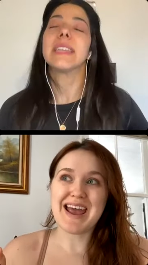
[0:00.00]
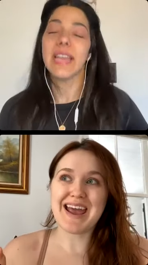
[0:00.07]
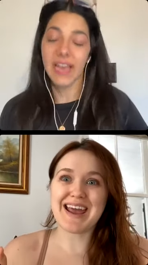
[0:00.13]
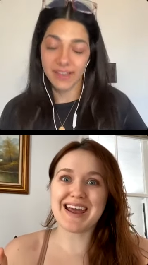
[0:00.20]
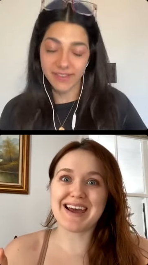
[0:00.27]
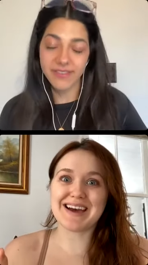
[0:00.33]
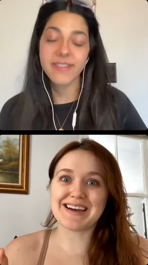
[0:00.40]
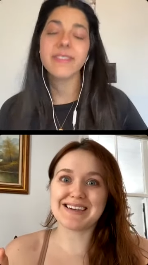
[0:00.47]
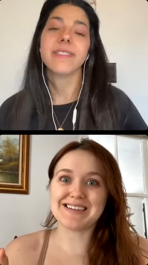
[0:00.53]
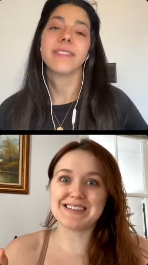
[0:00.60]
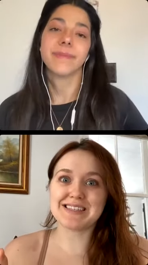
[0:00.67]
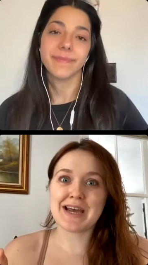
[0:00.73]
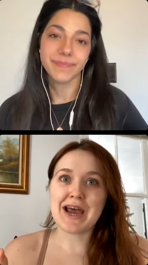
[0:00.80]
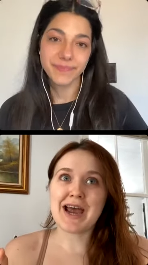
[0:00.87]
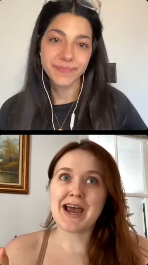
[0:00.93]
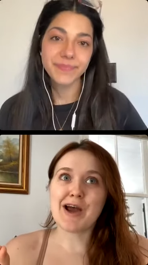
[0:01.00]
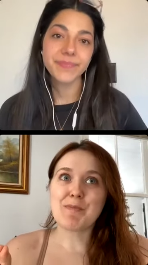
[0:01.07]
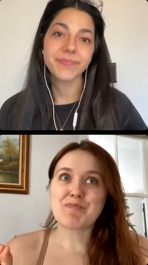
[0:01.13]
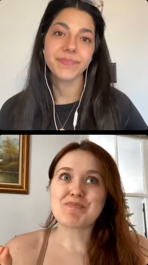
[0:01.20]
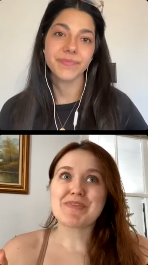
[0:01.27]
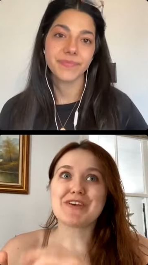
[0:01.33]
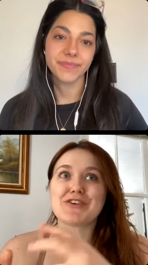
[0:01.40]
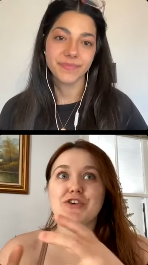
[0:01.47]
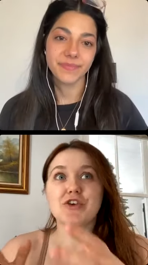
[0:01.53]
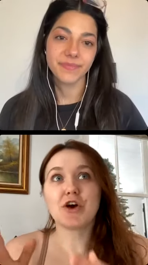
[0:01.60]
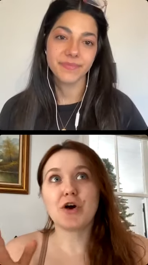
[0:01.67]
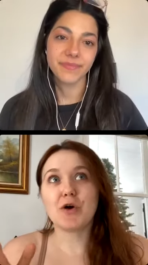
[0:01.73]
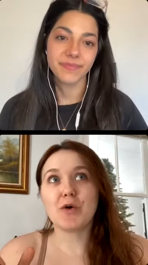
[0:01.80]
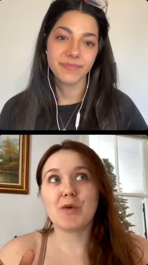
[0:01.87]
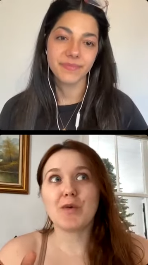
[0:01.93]
Speaker 1: Yes. And so
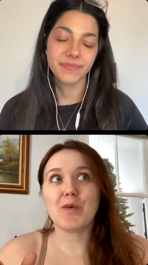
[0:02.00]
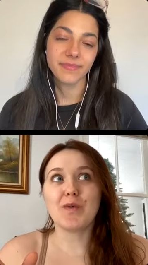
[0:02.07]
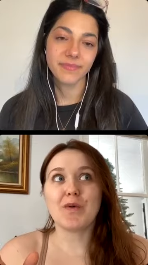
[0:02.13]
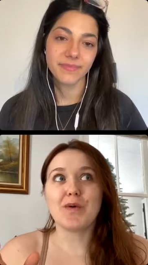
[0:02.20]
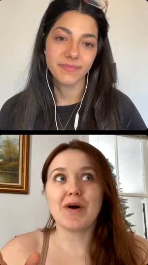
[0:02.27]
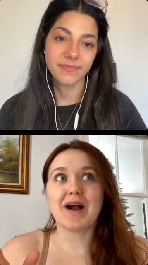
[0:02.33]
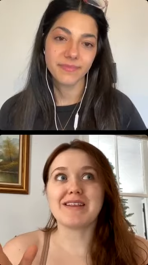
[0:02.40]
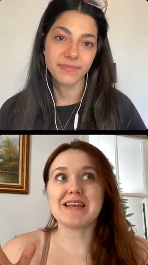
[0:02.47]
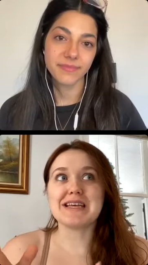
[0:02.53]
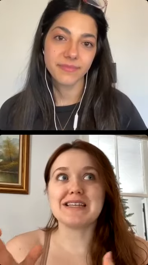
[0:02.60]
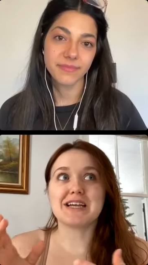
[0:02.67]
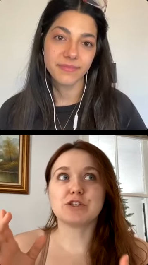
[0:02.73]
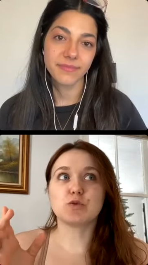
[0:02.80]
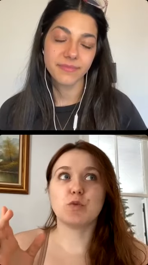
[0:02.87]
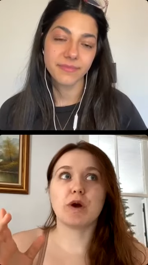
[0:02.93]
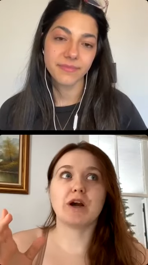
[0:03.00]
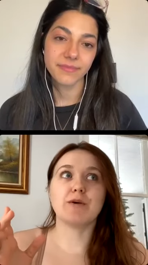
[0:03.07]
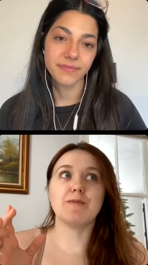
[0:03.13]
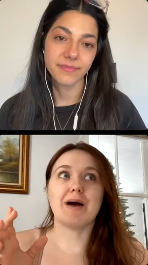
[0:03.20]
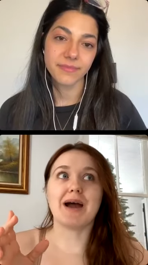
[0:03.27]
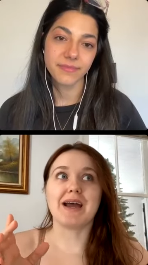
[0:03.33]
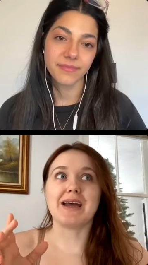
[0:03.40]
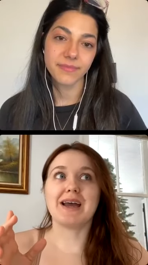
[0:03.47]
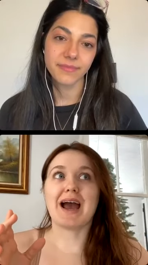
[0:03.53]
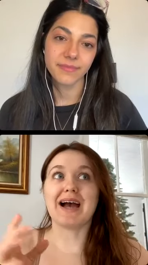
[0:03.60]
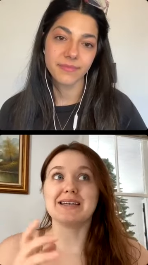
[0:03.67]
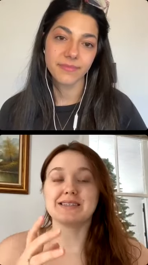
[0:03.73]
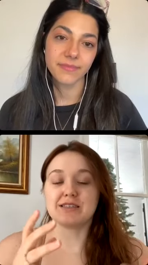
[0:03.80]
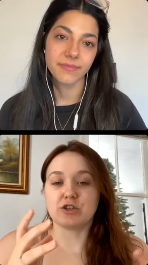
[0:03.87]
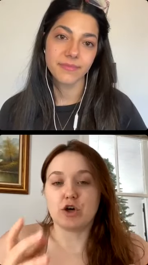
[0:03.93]
I think that's where my,
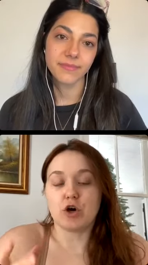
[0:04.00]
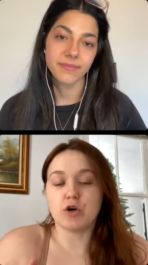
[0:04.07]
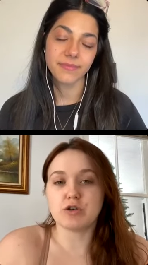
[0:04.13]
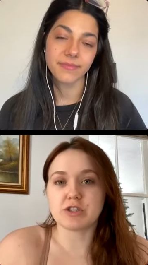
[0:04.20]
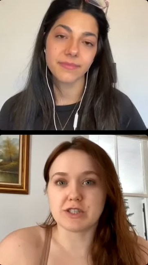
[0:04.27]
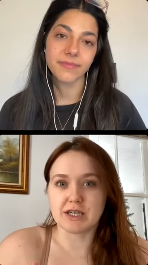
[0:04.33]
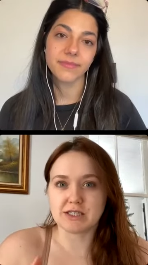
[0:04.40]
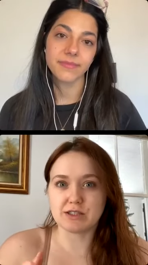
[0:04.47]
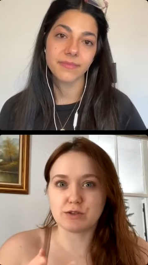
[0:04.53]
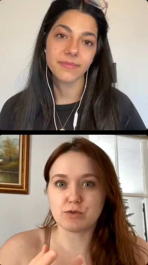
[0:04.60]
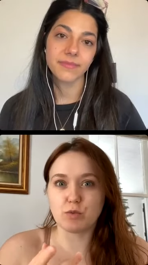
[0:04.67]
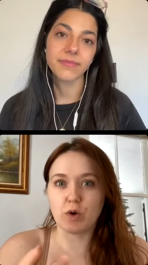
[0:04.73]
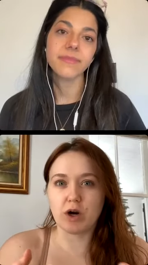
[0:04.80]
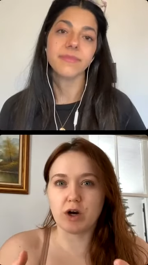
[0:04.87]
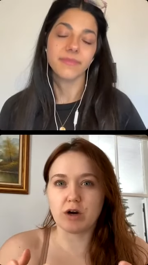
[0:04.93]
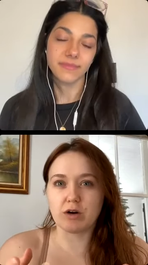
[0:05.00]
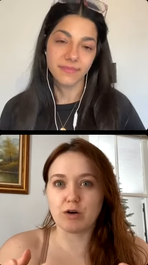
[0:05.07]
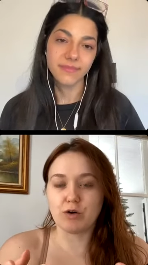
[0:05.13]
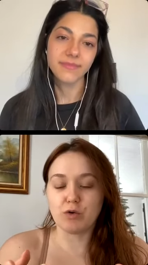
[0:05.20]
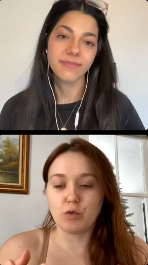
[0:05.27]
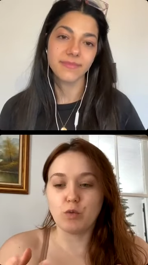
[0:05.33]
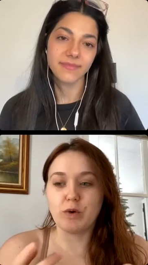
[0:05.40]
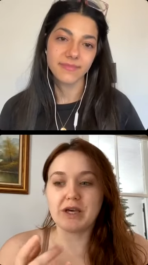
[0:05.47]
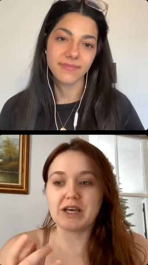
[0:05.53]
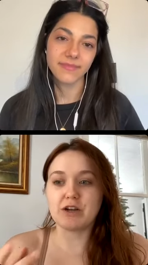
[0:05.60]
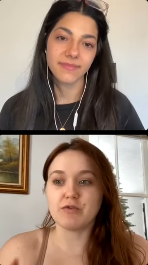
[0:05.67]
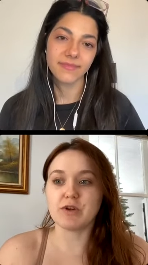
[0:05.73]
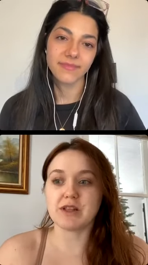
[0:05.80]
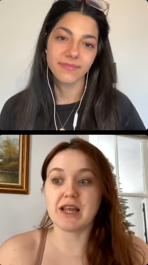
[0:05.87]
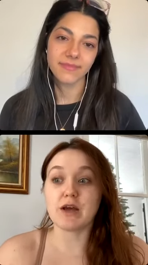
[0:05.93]
as a coach, that's where we can
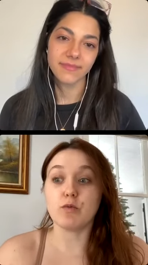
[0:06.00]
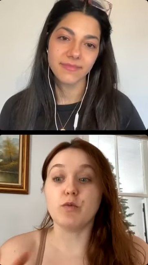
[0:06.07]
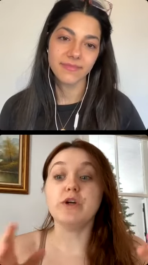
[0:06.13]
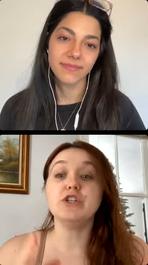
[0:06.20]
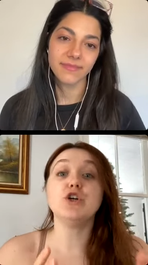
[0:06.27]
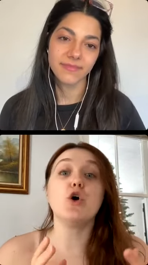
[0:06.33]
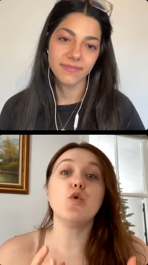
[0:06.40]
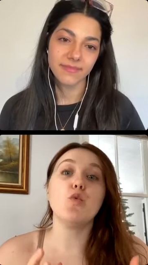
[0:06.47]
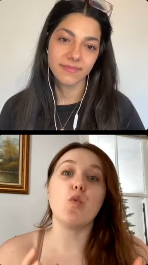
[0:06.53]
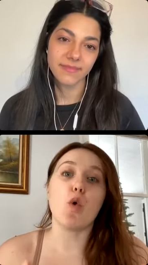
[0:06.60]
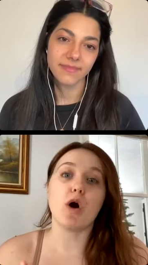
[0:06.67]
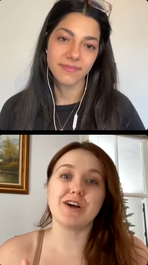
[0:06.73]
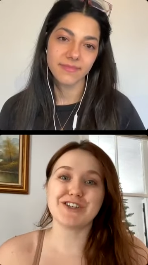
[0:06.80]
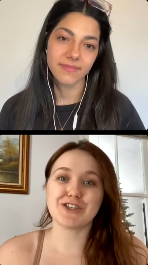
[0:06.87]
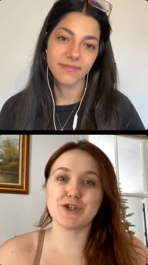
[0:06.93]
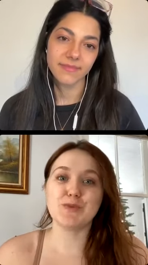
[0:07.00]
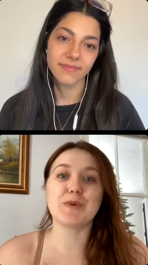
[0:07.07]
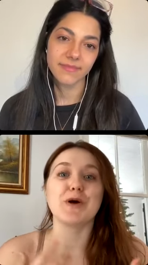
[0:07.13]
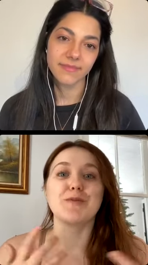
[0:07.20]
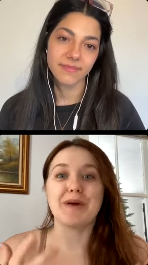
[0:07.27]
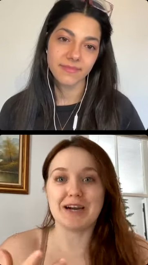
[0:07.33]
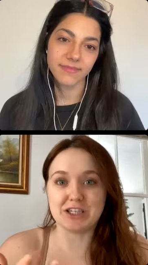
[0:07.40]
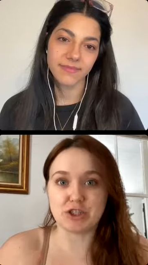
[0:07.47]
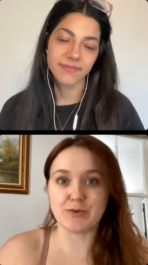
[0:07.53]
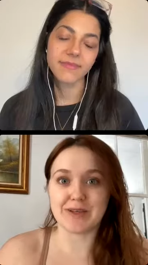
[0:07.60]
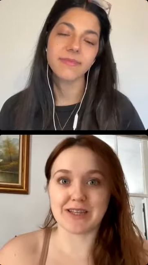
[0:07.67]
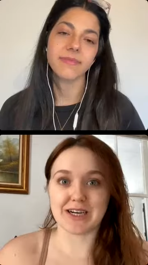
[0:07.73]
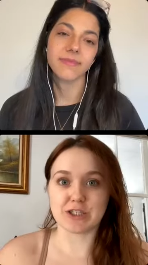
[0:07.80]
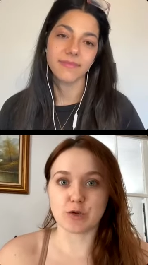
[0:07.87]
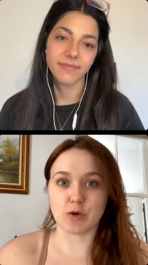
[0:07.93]
relate. We don't want to perpetuate
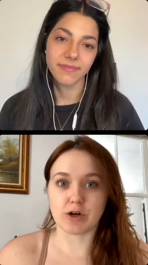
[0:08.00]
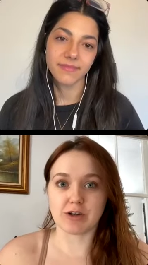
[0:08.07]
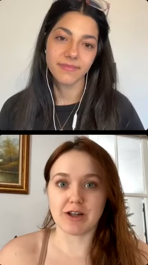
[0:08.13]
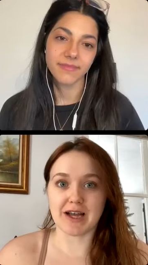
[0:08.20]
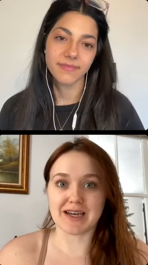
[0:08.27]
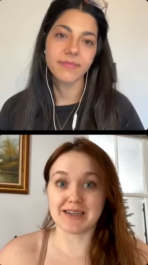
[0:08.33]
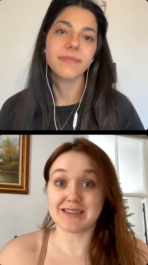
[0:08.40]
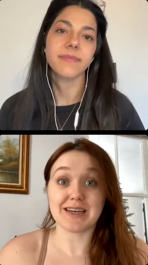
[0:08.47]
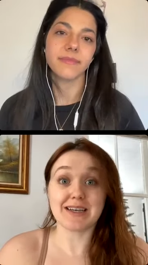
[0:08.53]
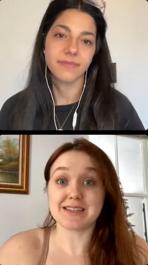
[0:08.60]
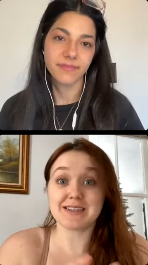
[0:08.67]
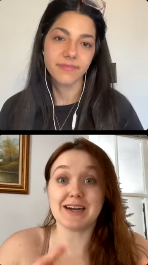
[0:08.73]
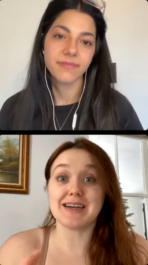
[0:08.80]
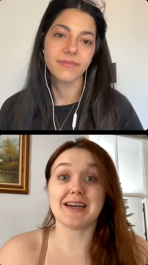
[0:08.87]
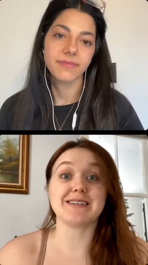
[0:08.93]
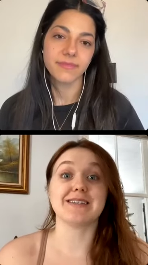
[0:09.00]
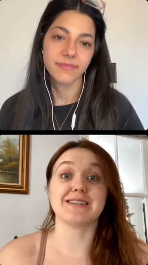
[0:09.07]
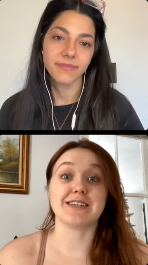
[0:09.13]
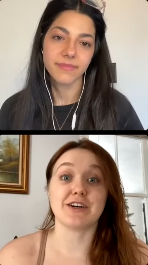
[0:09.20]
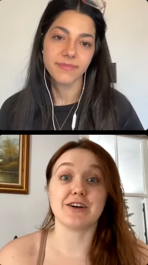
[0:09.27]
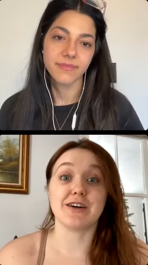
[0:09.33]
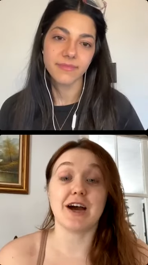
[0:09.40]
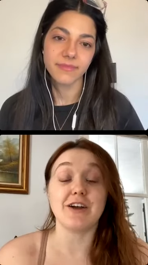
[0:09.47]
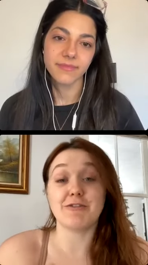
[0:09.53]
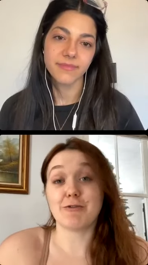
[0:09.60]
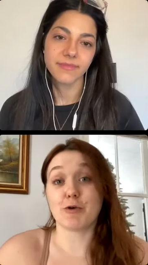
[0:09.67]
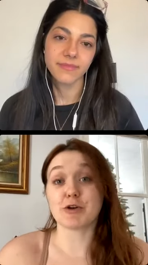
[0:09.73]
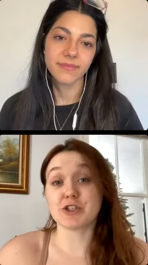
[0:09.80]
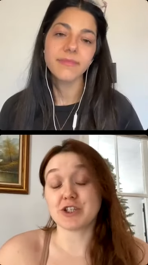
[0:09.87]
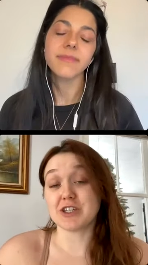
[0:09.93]
that to our clients. It's not necessary.
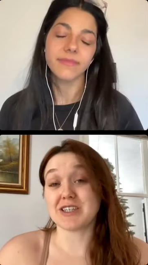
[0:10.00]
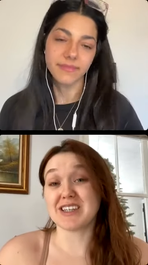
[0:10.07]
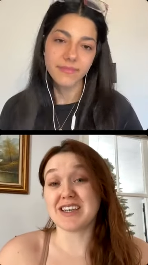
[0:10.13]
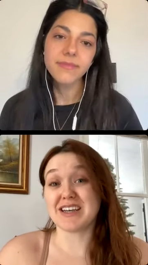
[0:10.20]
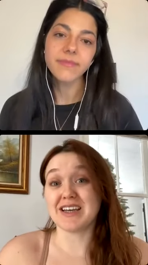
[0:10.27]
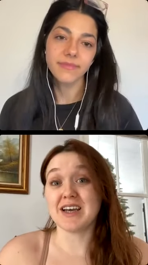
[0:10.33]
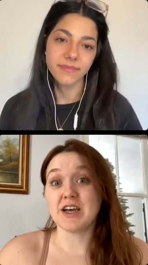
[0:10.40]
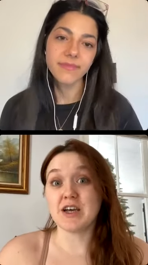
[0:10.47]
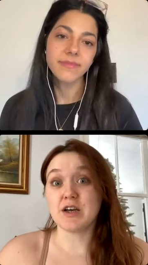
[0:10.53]
Unfortunately,